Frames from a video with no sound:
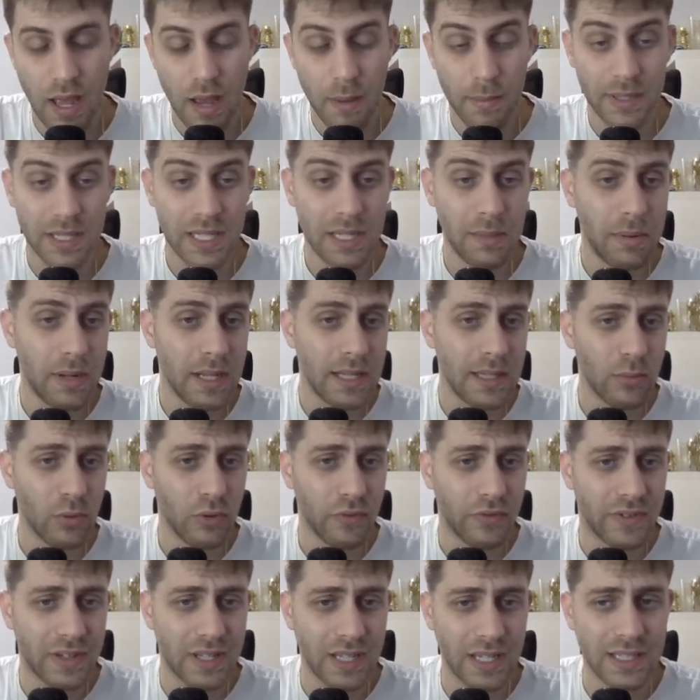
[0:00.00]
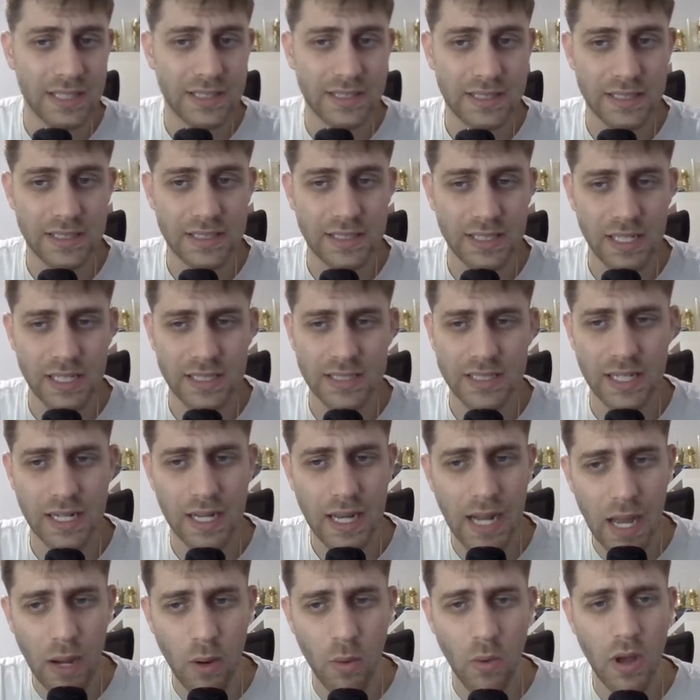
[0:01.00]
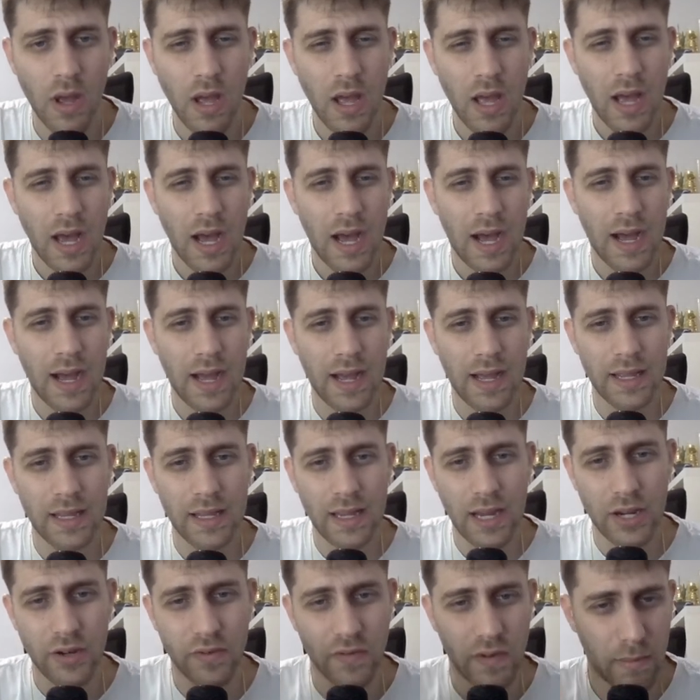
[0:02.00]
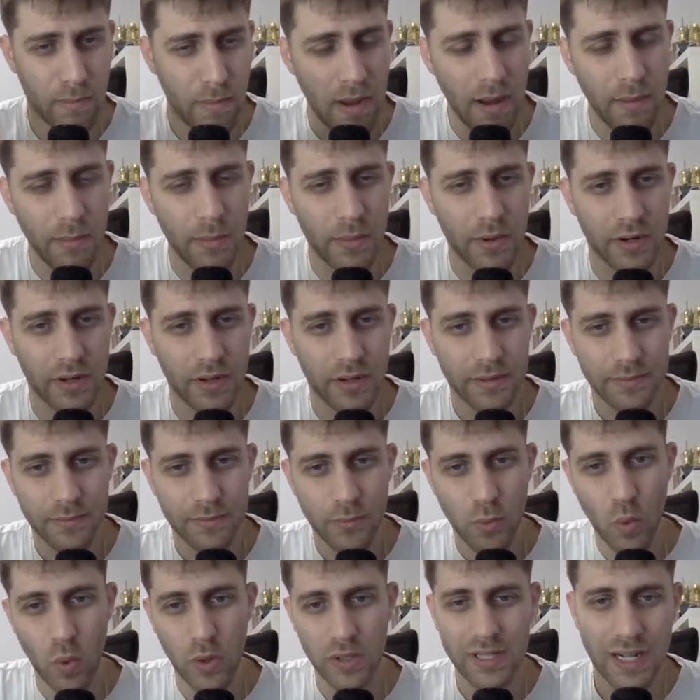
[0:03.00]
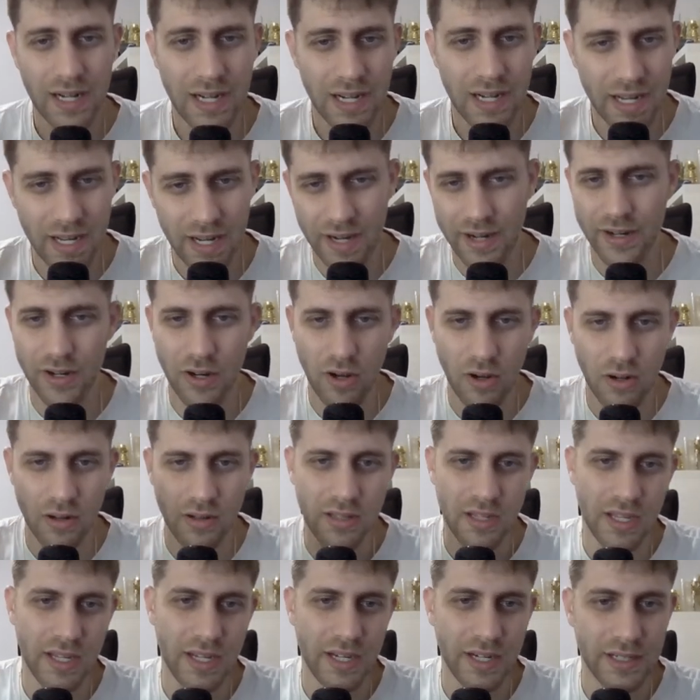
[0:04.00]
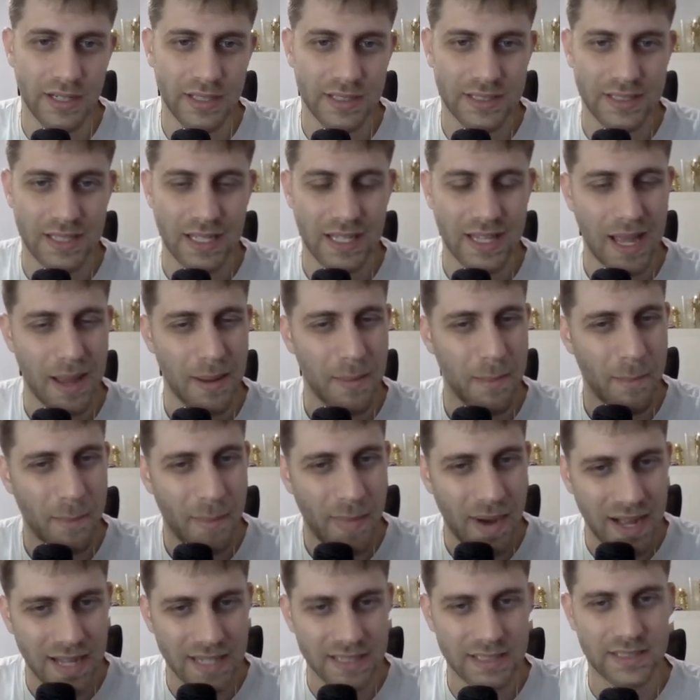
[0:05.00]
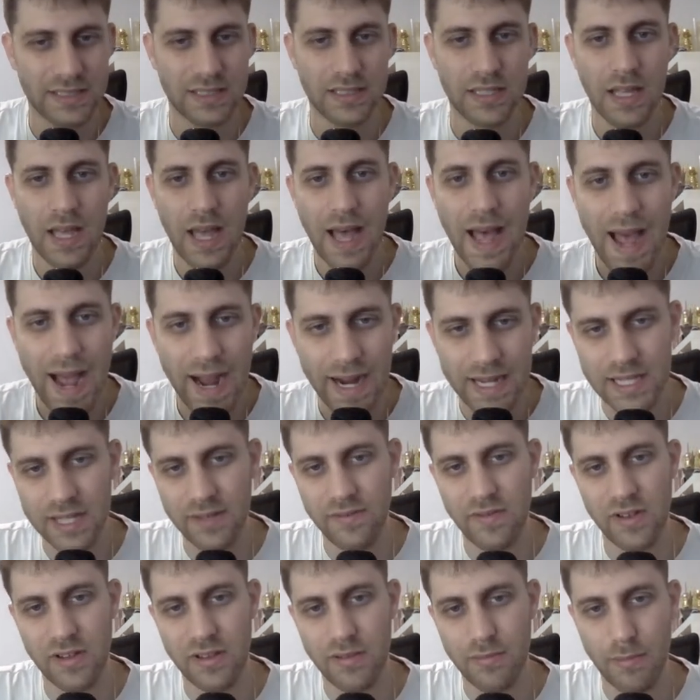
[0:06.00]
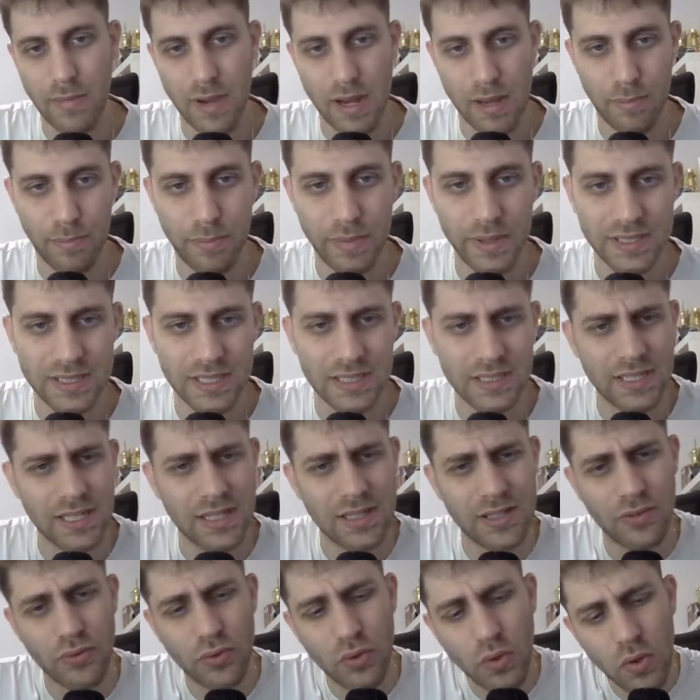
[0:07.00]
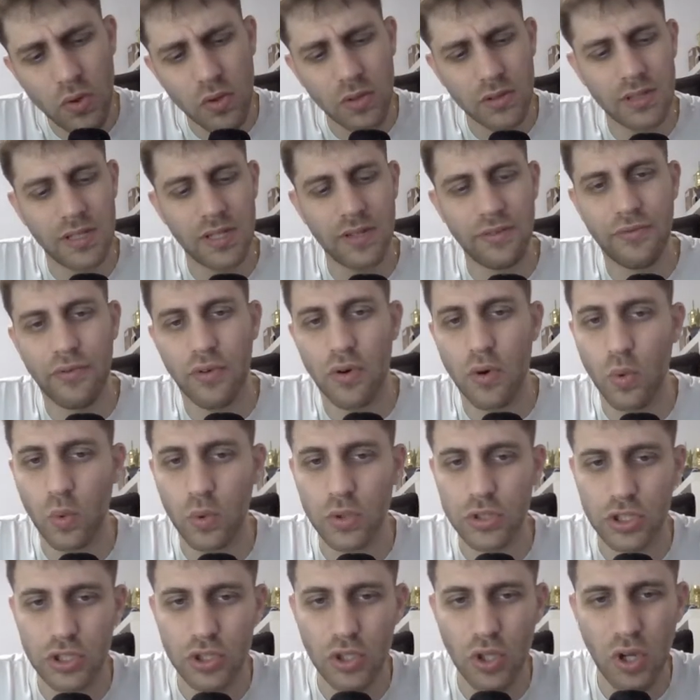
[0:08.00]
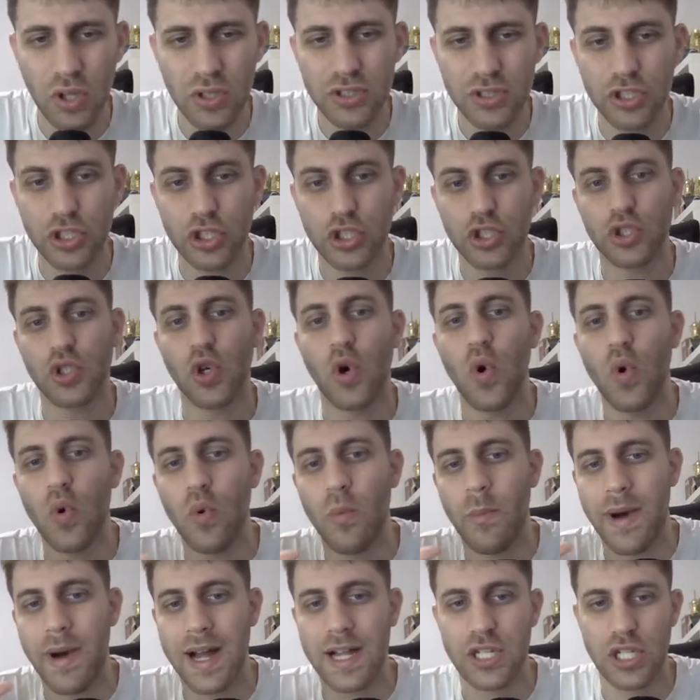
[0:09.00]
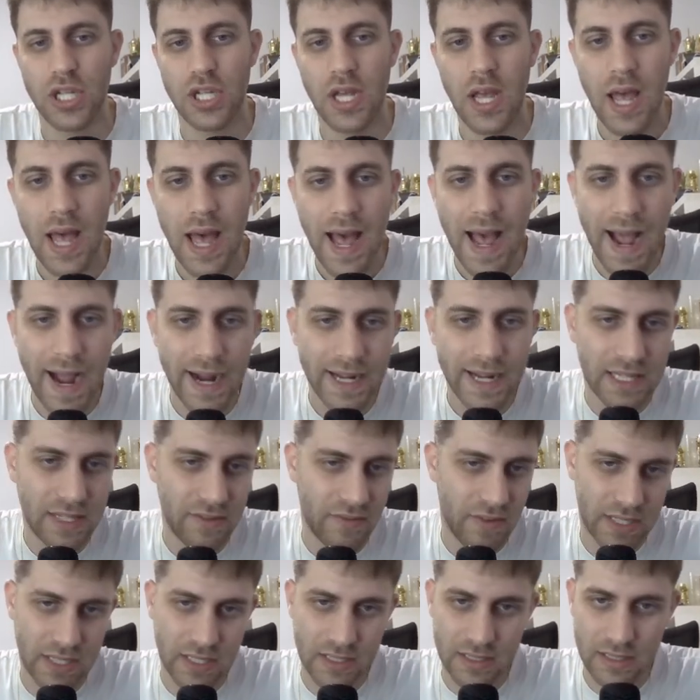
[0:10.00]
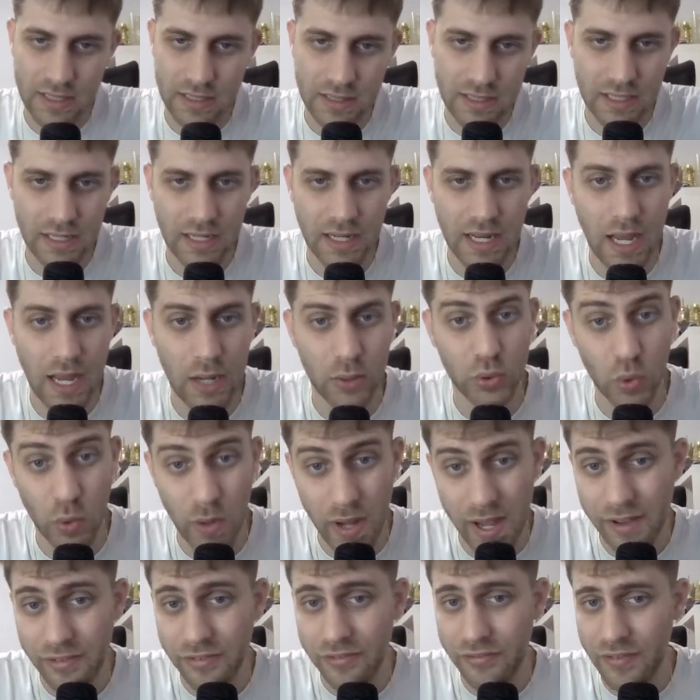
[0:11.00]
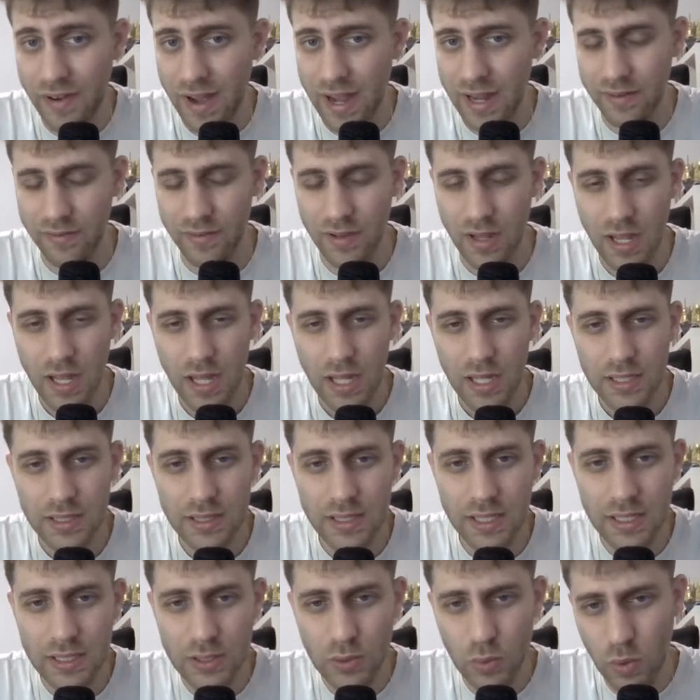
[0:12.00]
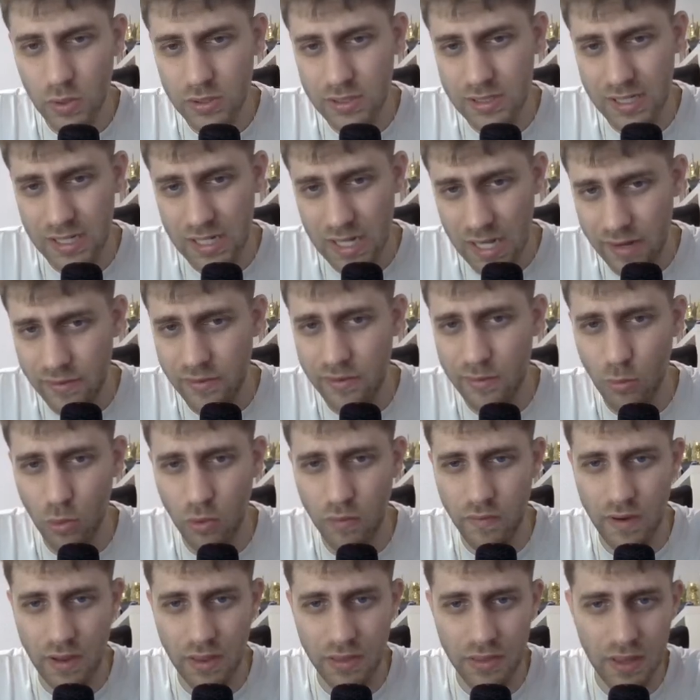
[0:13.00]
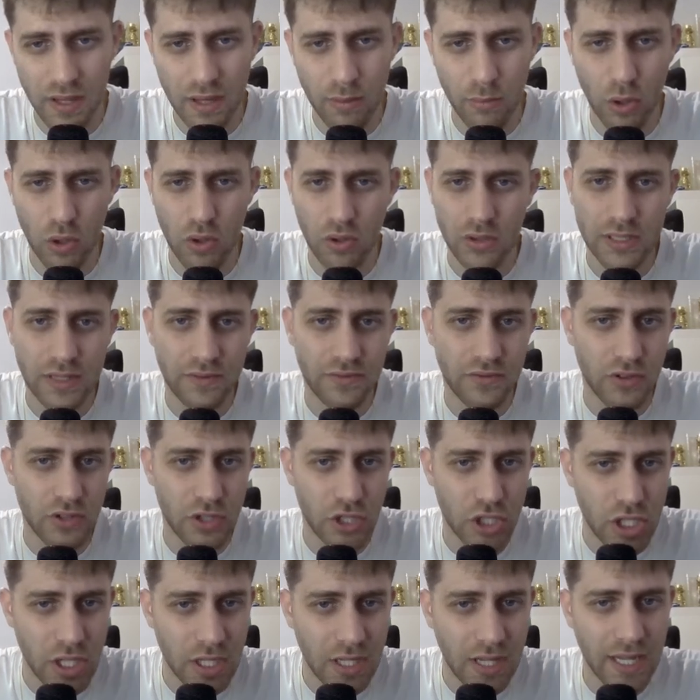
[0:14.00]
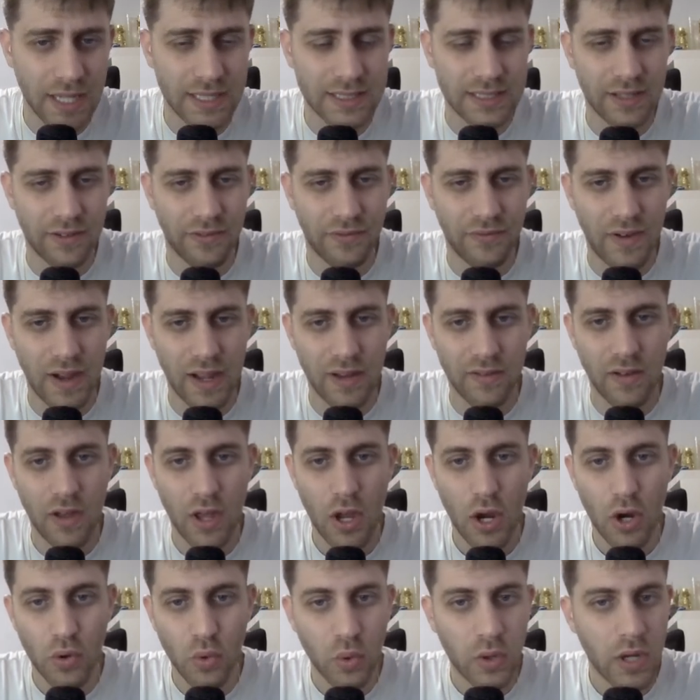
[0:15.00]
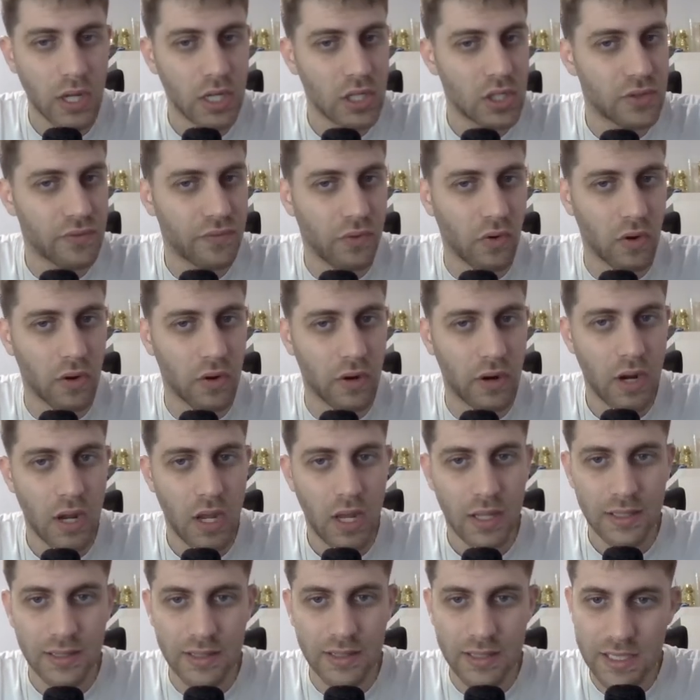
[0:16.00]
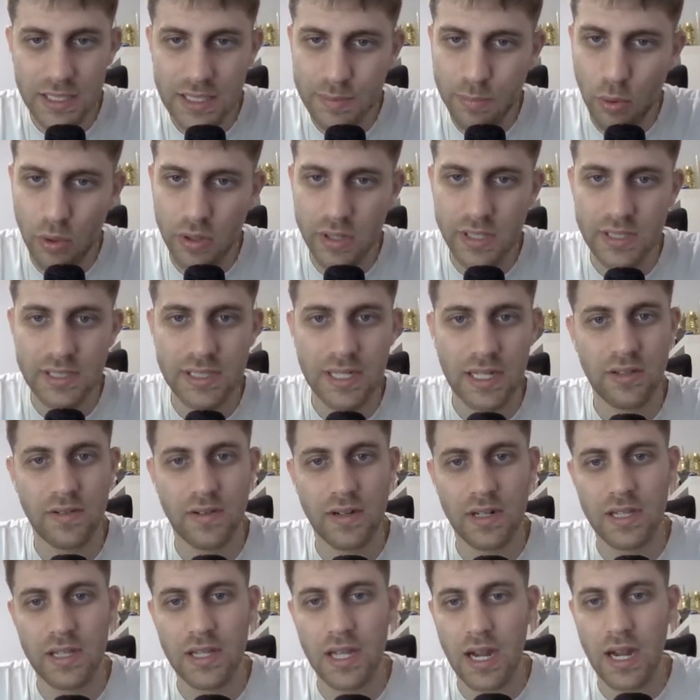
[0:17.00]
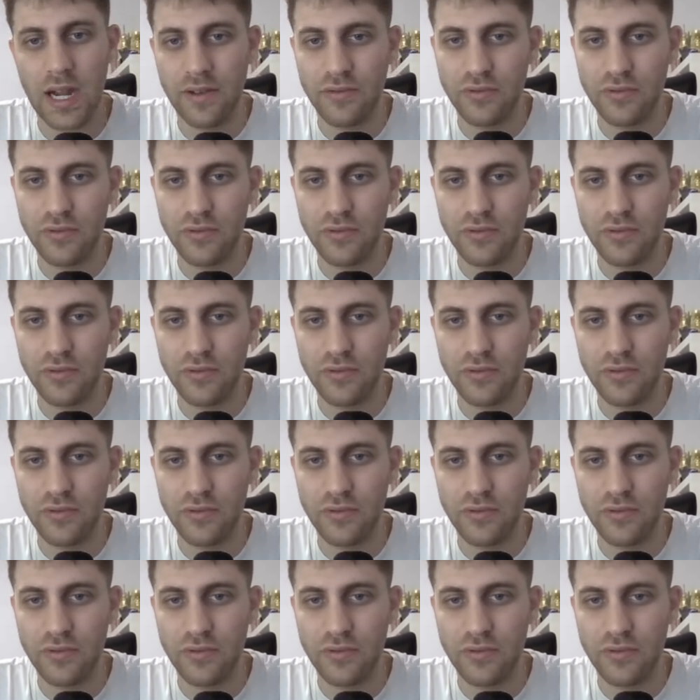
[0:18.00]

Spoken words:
But he played the move king c6, and now I remember what I learned all the years, that I must activate my pieces, and the rook on d4 was not so much activated until now. So f5, this was a clever move, I think, because after g takes f5, rook h4, this pawn is under attack.